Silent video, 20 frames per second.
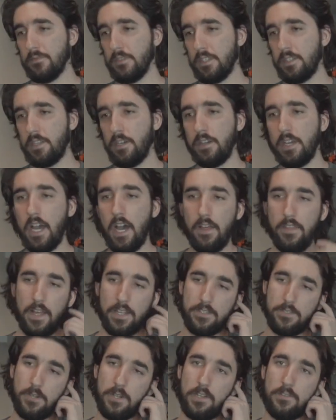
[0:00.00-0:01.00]
So yeah,
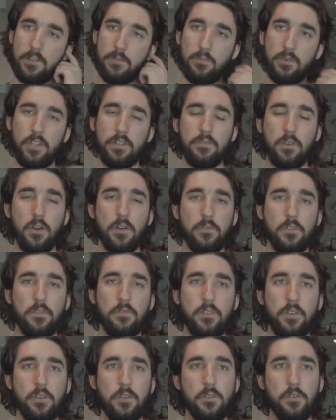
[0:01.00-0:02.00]
that's sort of a brief
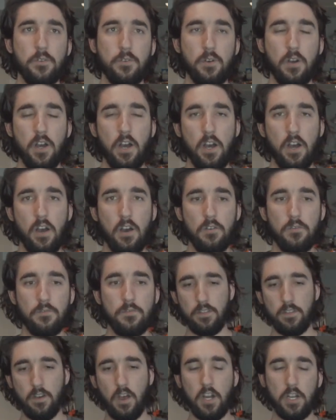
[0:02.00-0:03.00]
overview of
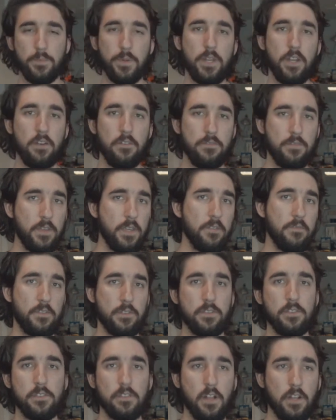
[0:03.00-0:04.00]
argument of heat
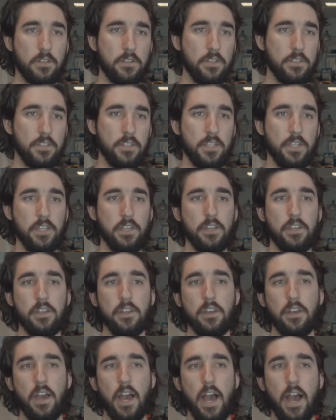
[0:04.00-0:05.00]
versus electricity
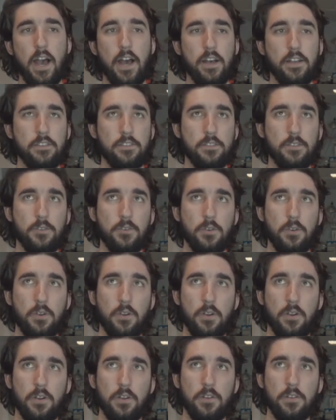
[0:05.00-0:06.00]
as
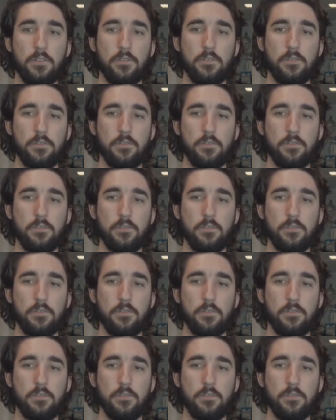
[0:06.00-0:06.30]
your